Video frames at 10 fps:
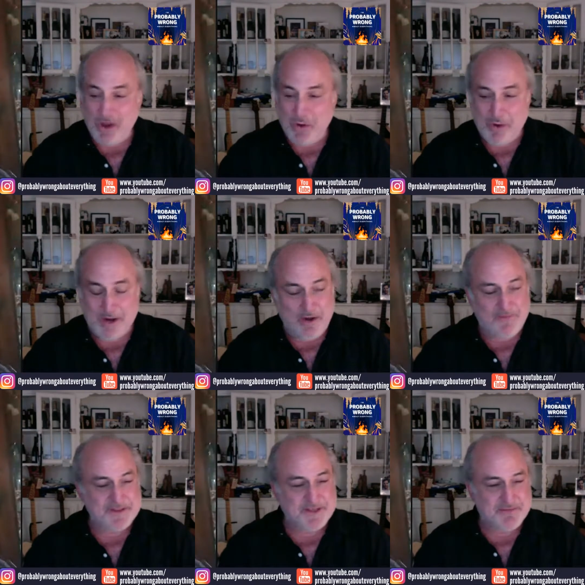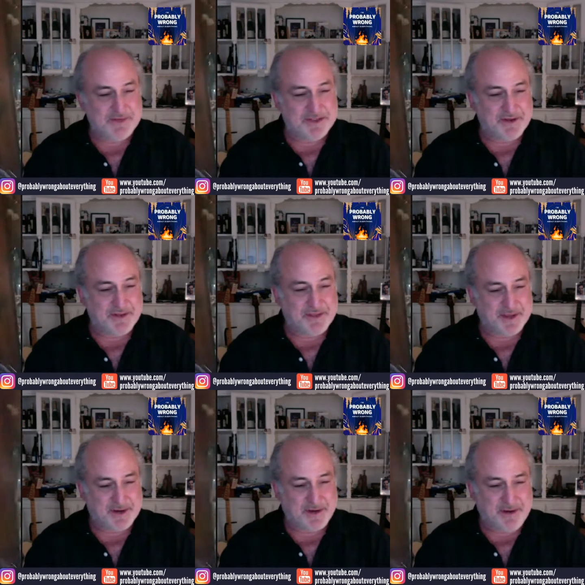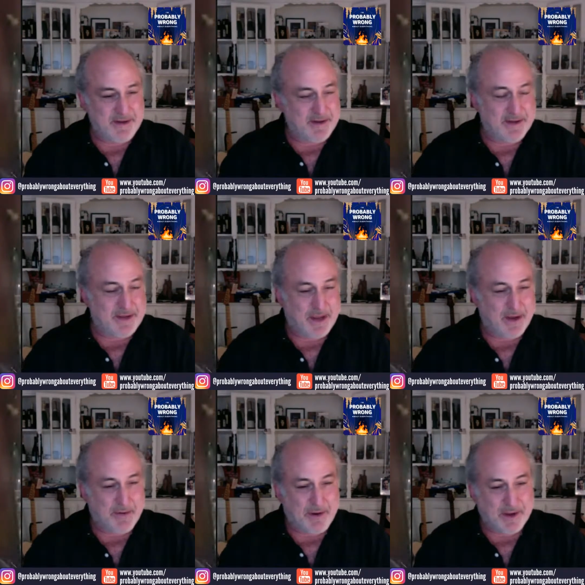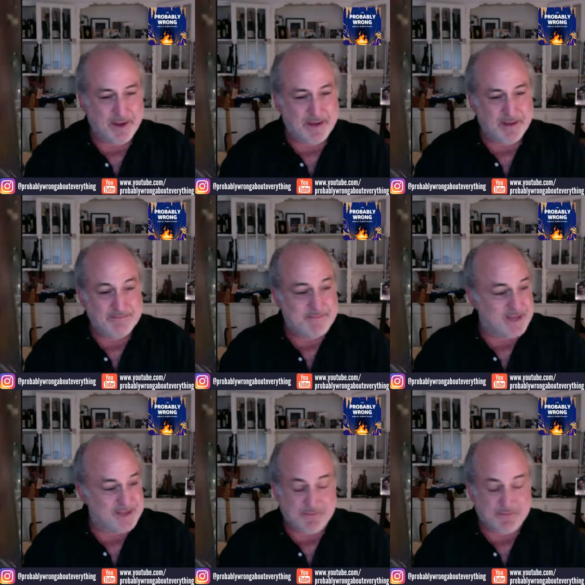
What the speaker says: went off and did regional theater, you know, I got some